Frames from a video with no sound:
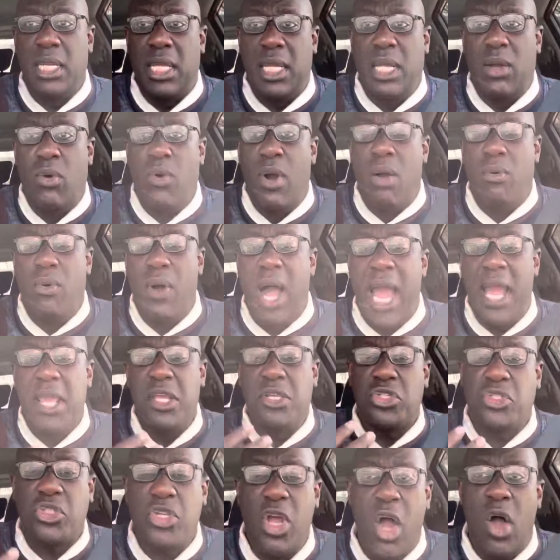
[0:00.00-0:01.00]
why are you
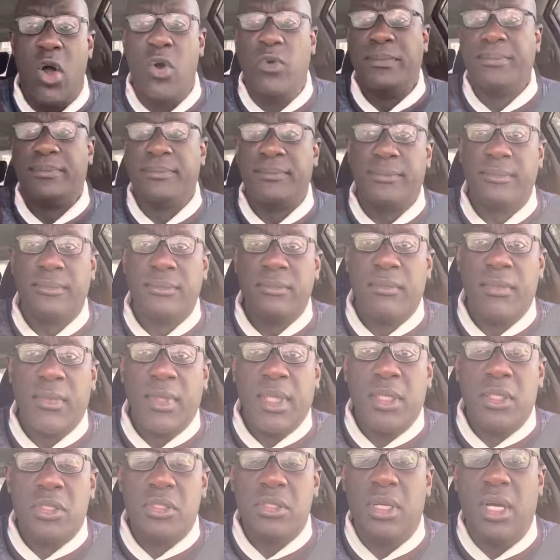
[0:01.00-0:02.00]
so
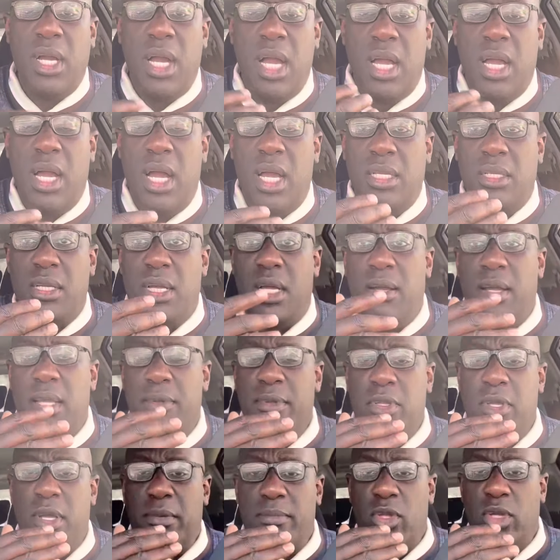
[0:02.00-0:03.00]
uh, uh,
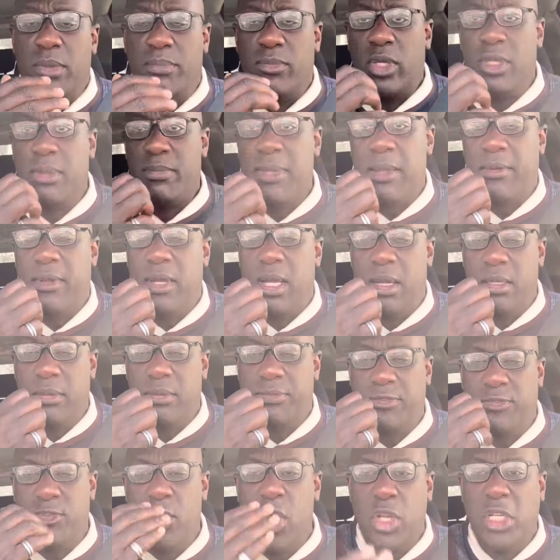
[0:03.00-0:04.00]
uh, uh,
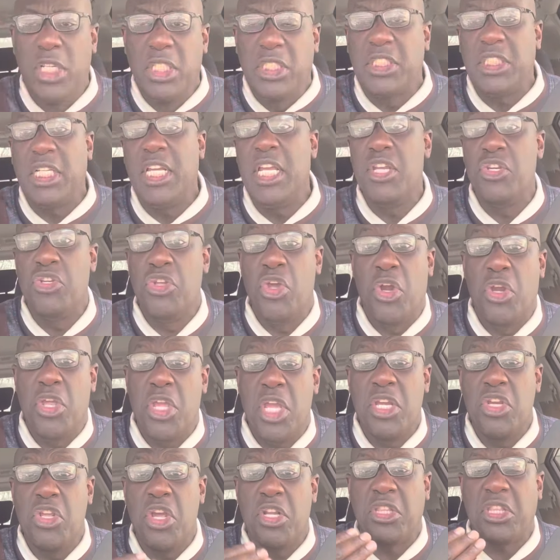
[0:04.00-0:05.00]
foolish in your
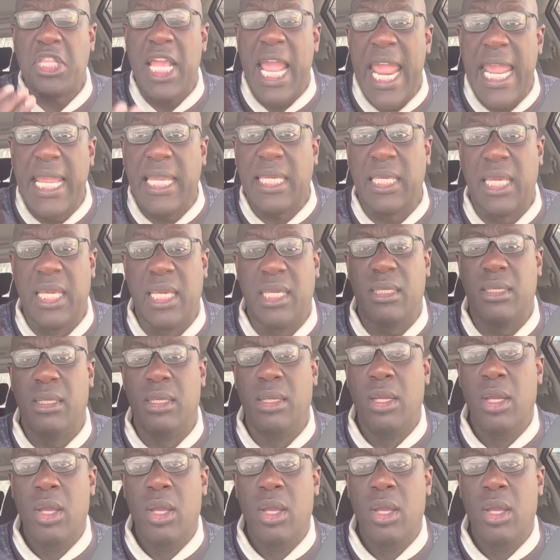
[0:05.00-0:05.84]
in your thinking?